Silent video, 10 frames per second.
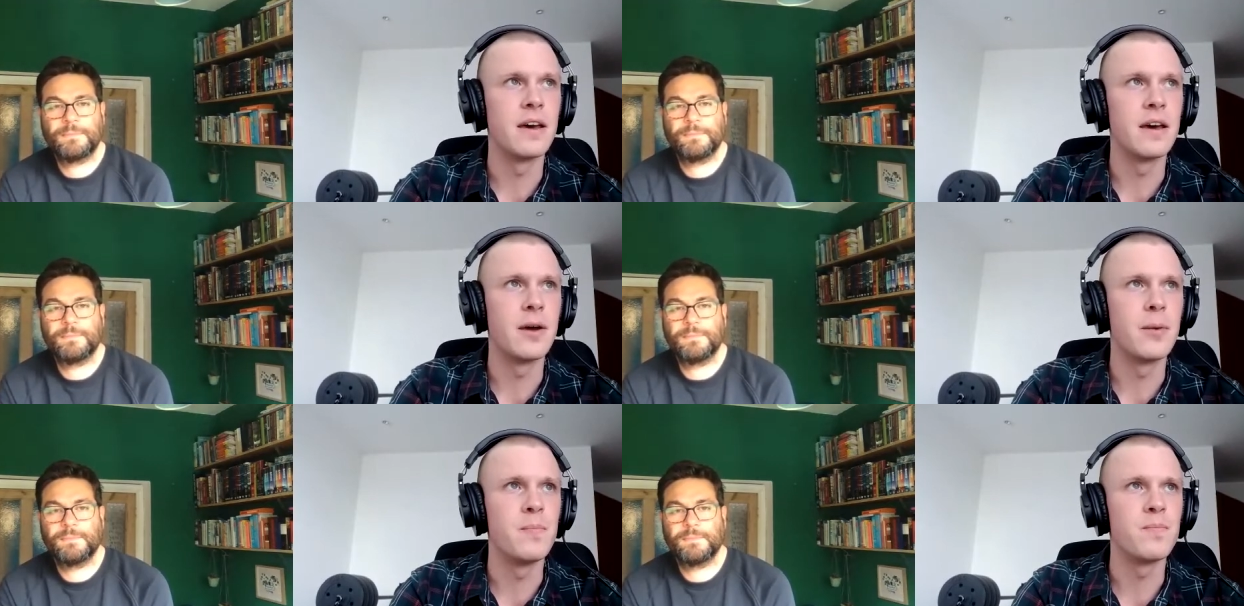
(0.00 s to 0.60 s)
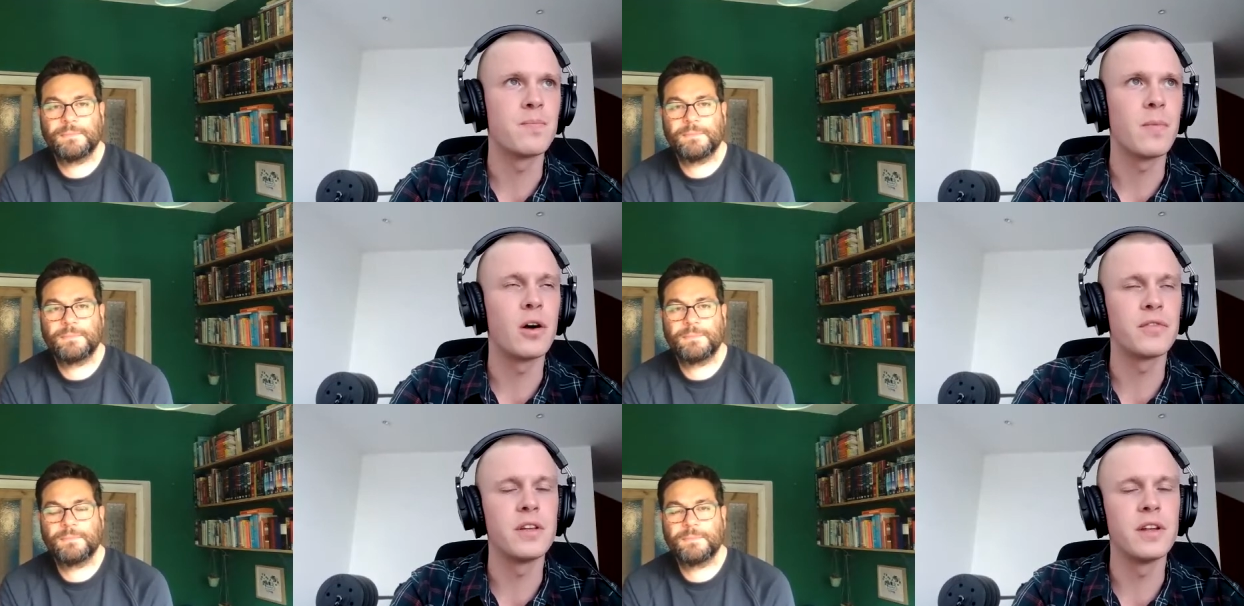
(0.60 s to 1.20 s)
Speaker 1: um,
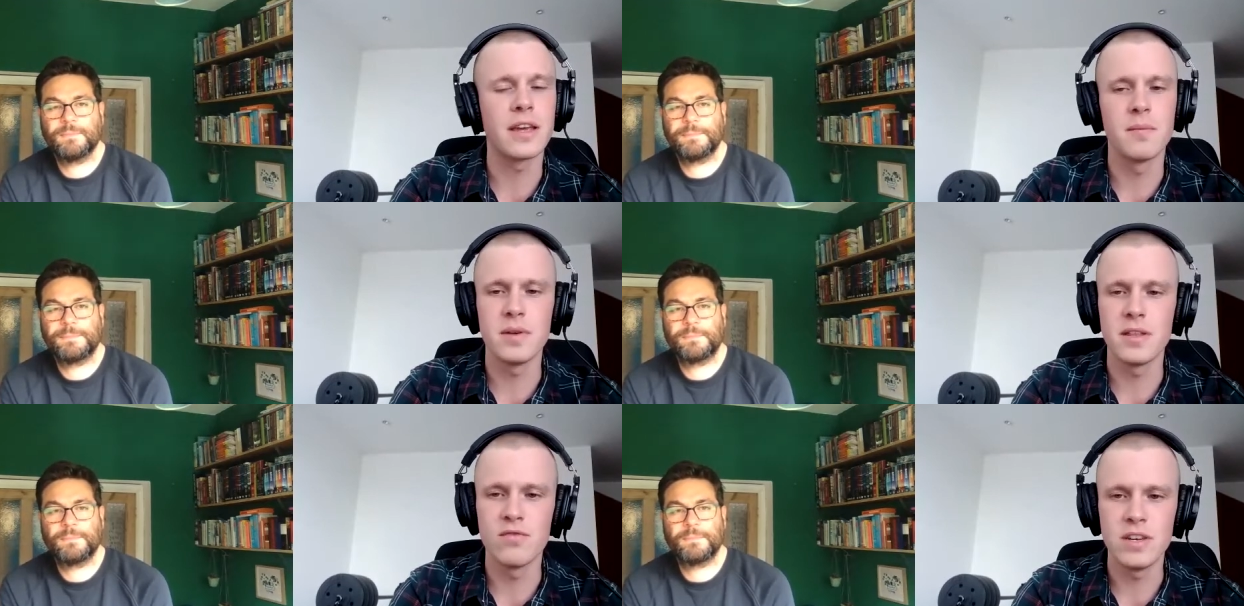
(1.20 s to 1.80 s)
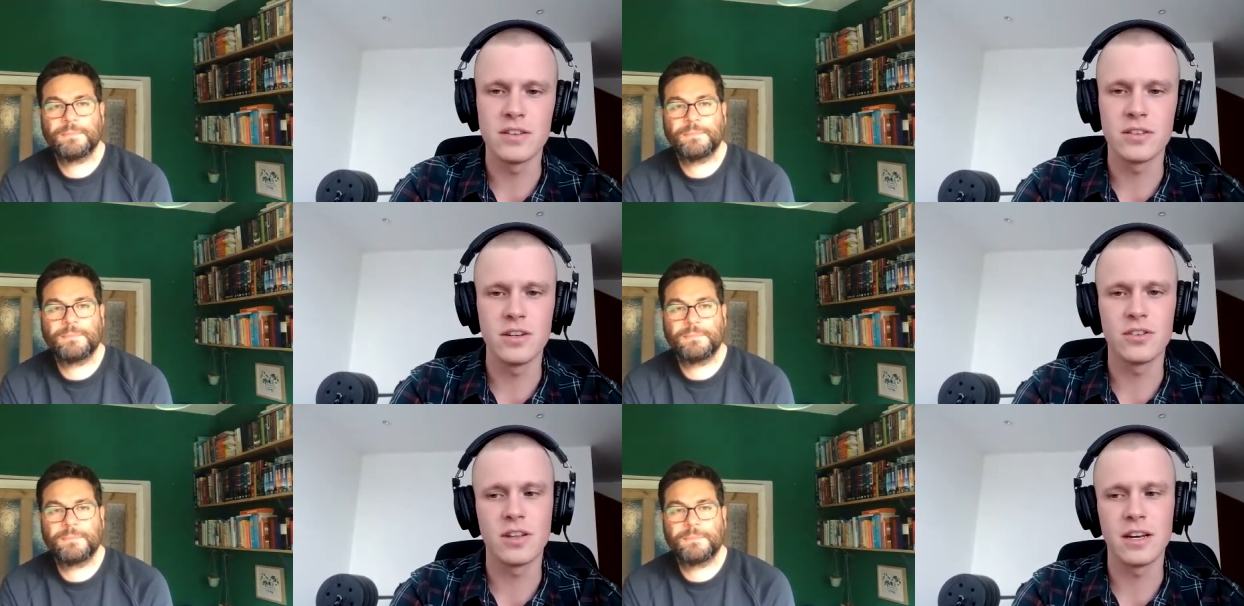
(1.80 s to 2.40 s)
often it can be the
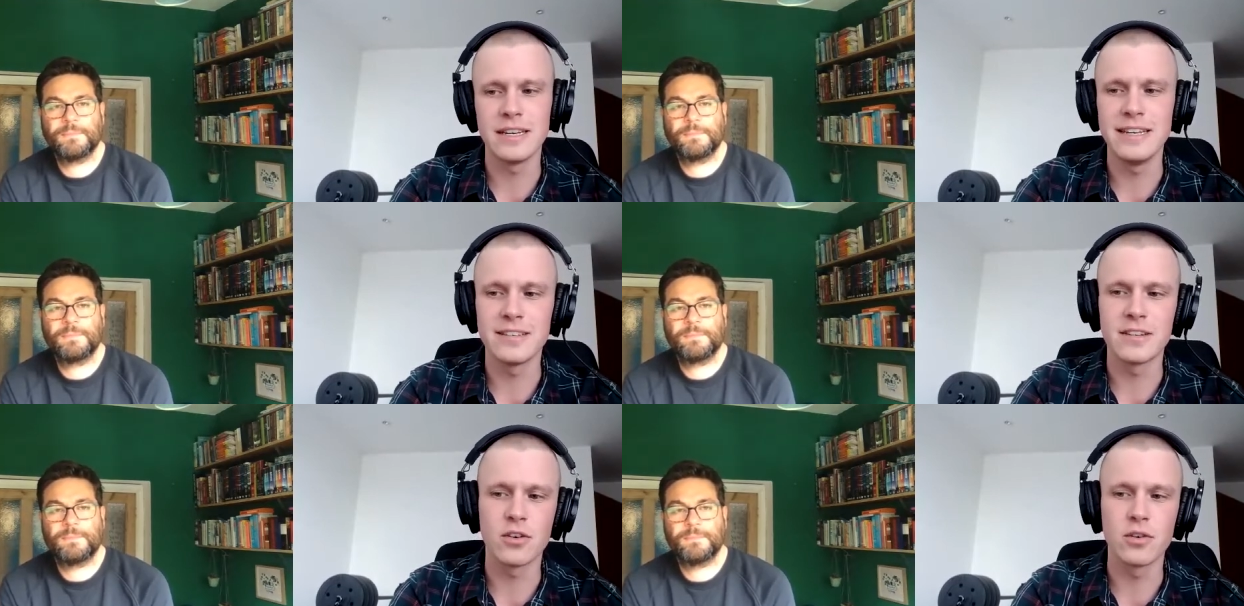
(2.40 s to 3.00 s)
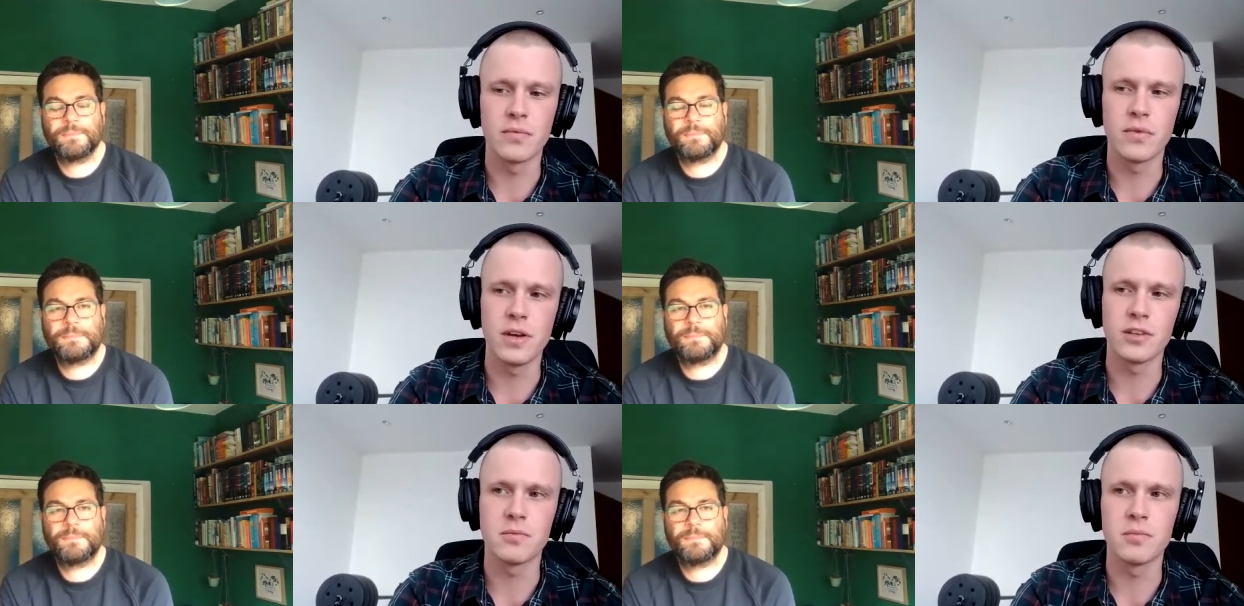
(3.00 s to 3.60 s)
research that needs to come
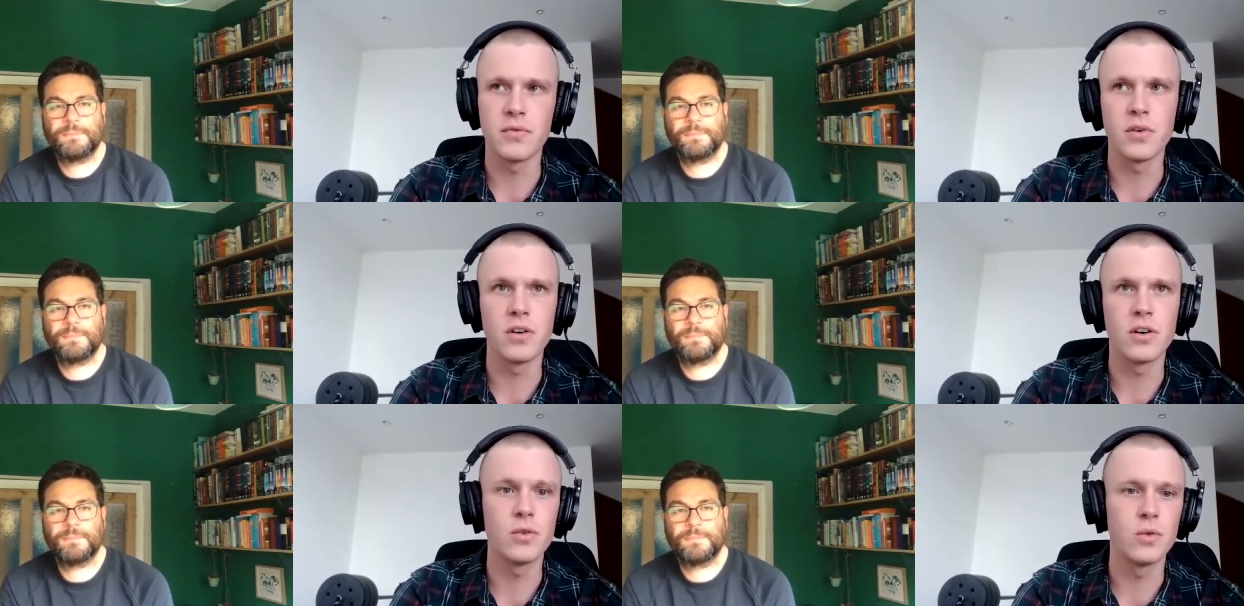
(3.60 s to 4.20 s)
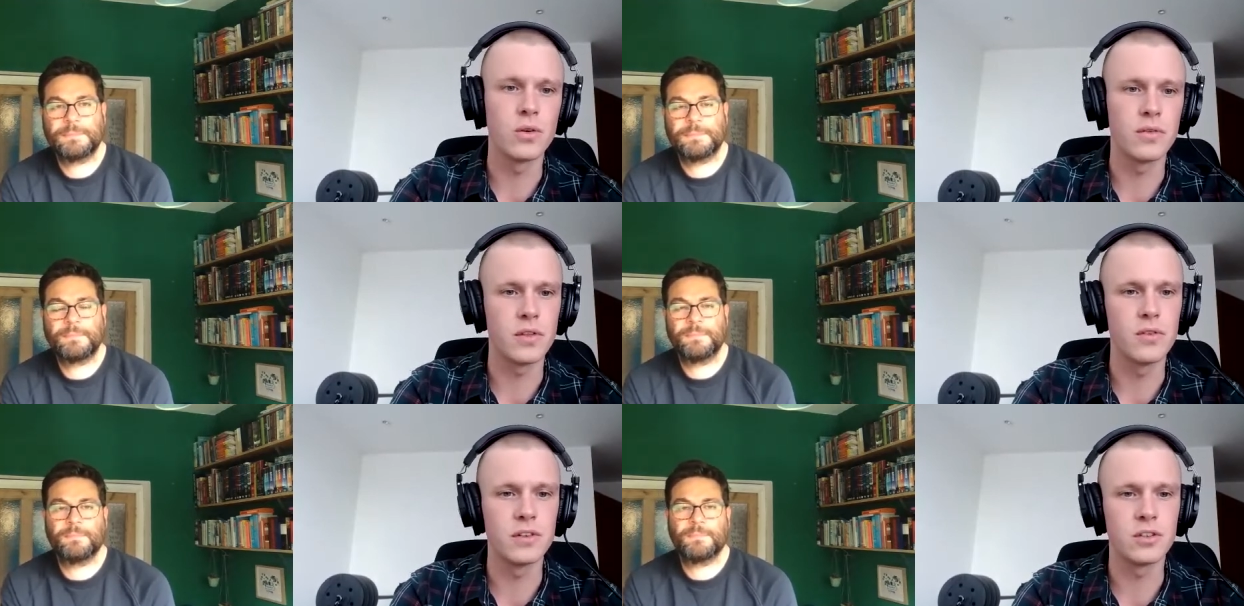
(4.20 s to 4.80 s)
first before all of the
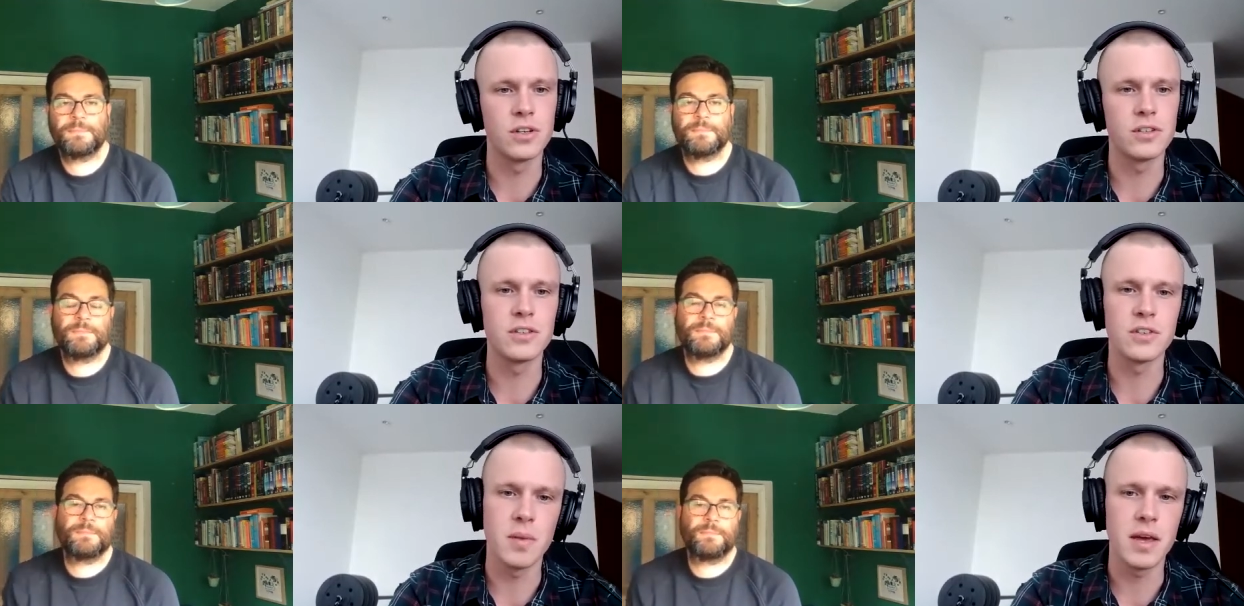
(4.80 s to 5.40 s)
other choices are